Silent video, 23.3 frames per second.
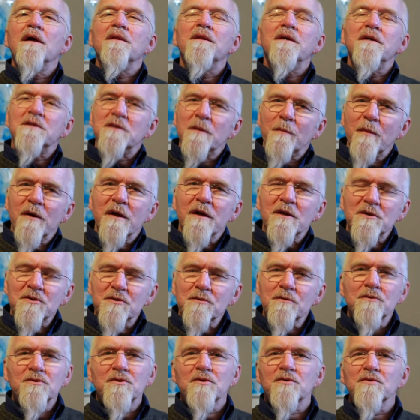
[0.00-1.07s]
and these are my
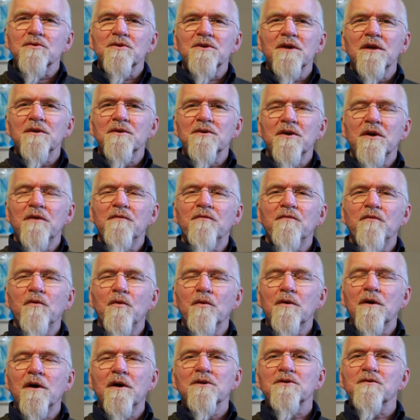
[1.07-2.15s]
astrological sun sign
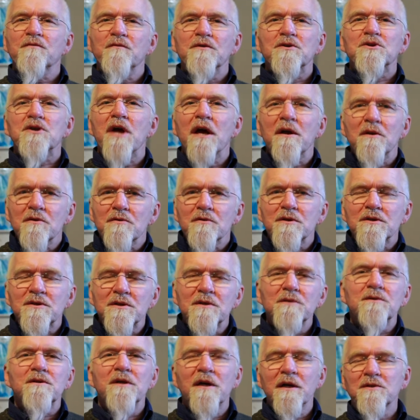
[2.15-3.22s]
forecasts for January
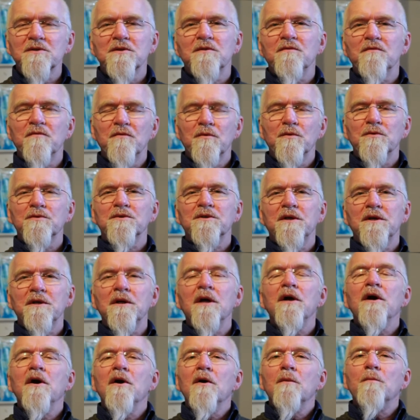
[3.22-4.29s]

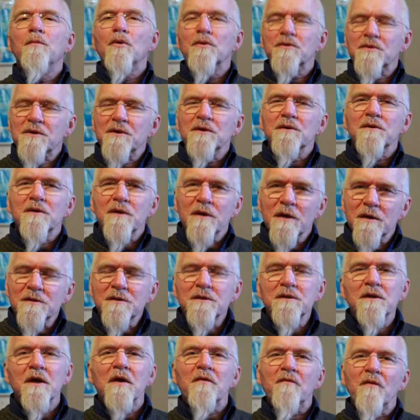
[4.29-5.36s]
2014, brought to you
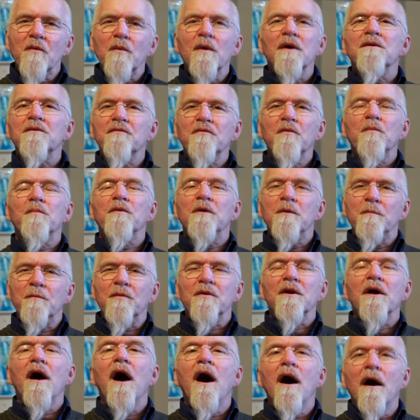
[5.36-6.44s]
courtesy of the wonderful
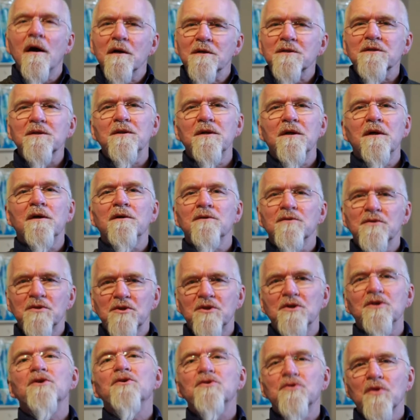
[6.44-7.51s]
people at
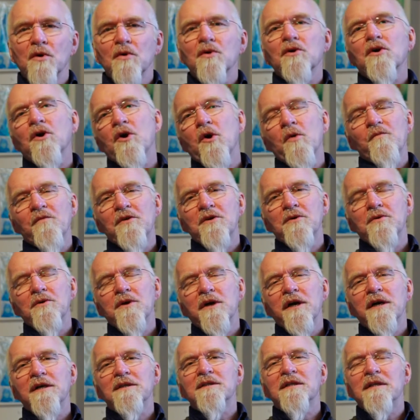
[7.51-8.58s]
asktheanswer.com, the
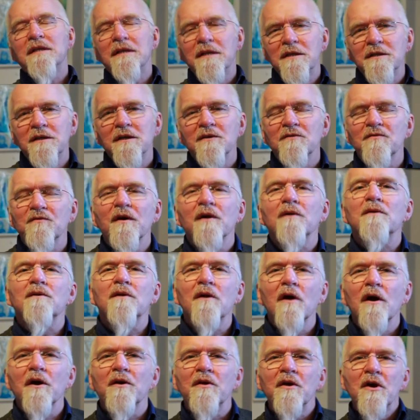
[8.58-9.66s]
UK's leading phone
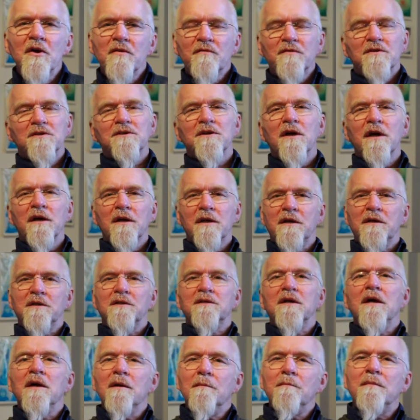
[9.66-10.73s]
line for
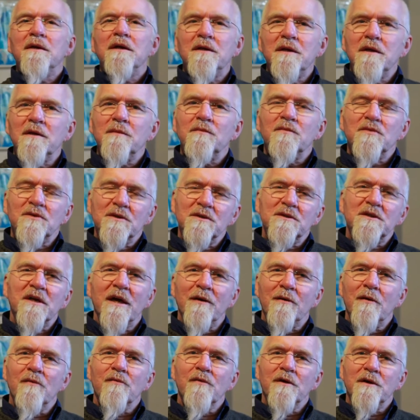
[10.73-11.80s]
psychics, mediums and
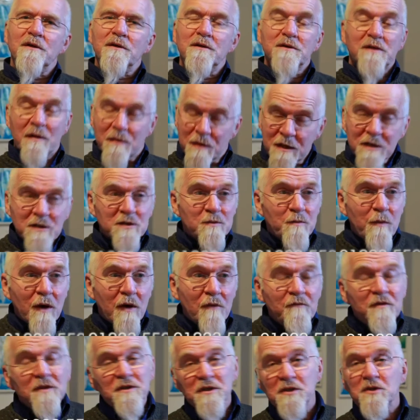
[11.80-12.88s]
tarot readers. And this
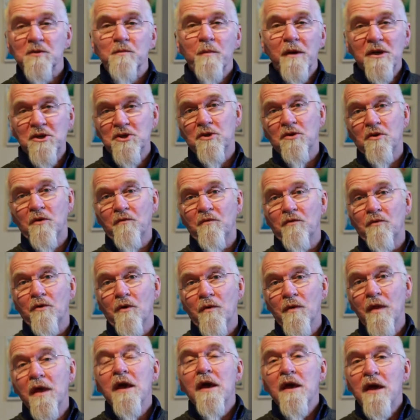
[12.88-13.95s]
month there's a special offer
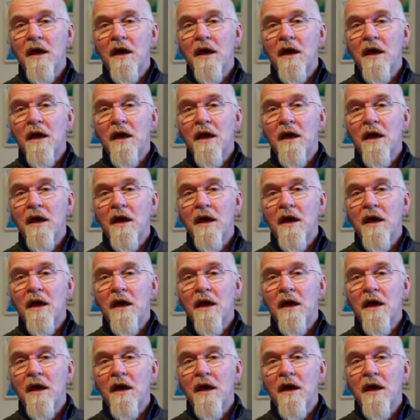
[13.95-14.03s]
on.